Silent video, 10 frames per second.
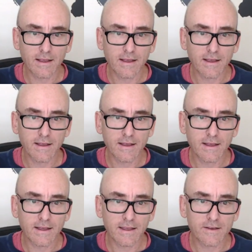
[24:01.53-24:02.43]

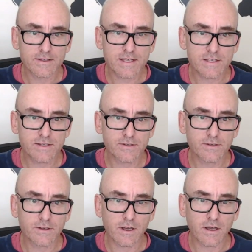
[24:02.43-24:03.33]
Kieran says,
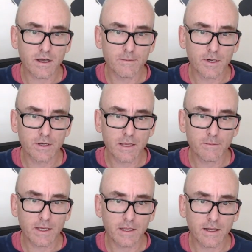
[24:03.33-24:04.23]
dude, I'm on
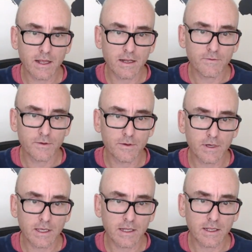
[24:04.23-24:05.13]
NBN, and if you
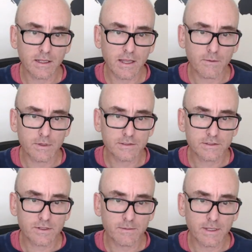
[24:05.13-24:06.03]
are getting that while
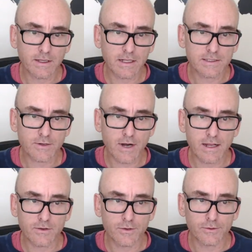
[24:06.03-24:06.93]
streaming, that's
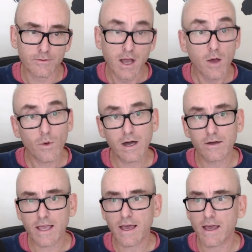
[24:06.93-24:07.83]
great. Cool.
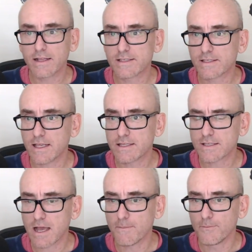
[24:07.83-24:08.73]
Well, yeah,
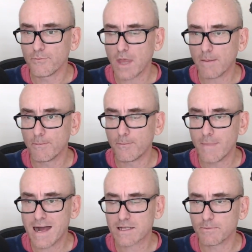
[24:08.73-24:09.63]
it's a
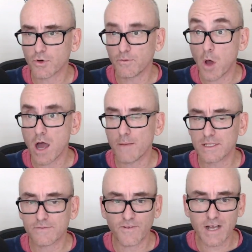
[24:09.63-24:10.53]
marked improvement. I'm
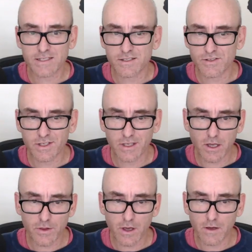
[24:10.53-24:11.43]
as fast as you can
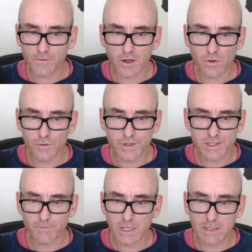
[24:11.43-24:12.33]
go, though. I've got all the
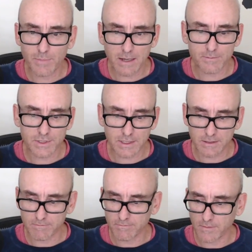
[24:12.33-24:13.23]
speed bumps
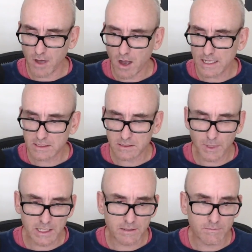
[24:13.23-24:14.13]
and higher
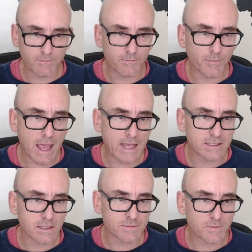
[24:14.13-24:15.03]
speed
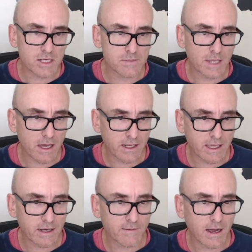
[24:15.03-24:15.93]
bands. I'm supposed to be able to
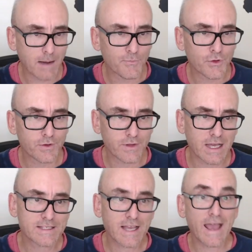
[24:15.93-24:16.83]
get up,
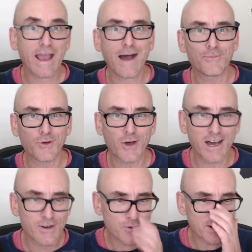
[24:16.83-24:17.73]
they say, up to
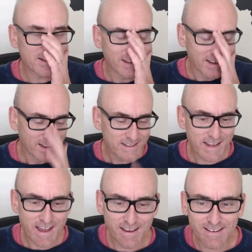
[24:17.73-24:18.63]
100
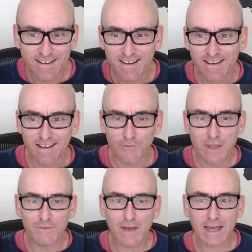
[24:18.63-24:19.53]
down. I've
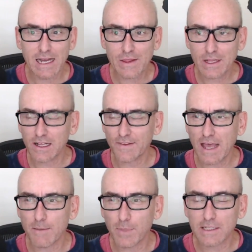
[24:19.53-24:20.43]
never had anything like
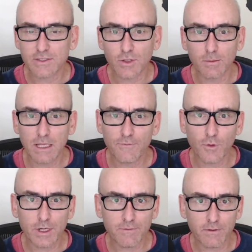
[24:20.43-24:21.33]
that, but it's normally
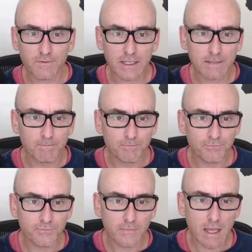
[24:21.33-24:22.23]
40, 50.
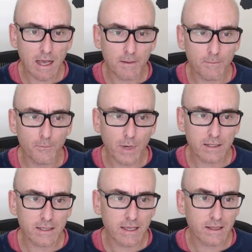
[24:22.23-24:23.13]

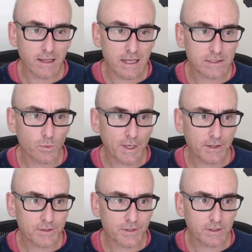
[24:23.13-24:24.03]
But yeah, the last
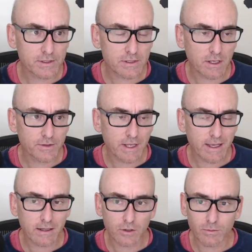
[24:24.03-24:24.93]
week or so it's slowed
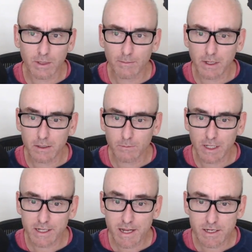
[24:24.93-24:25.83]
down a little bit.
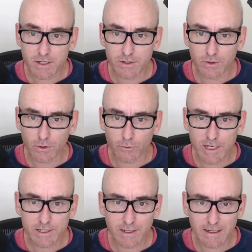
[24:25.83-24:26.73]
Might need to do a
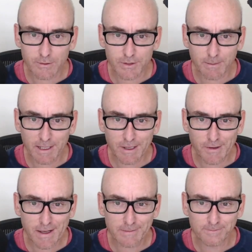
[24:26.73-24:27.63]
restart or something
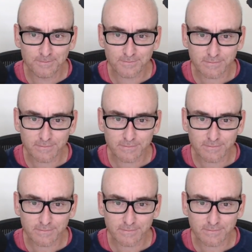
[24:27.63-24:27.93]
like that.